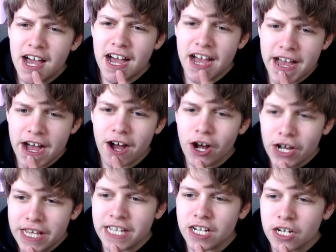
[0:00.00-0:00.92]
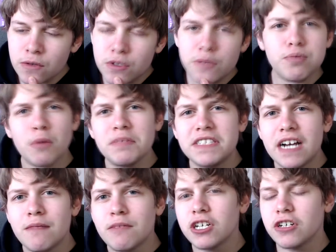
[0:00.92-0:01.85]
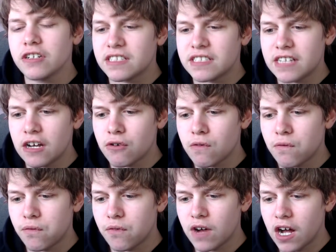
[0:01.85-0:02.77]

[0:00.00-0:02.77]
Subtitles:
I think I would probably tell my younger self,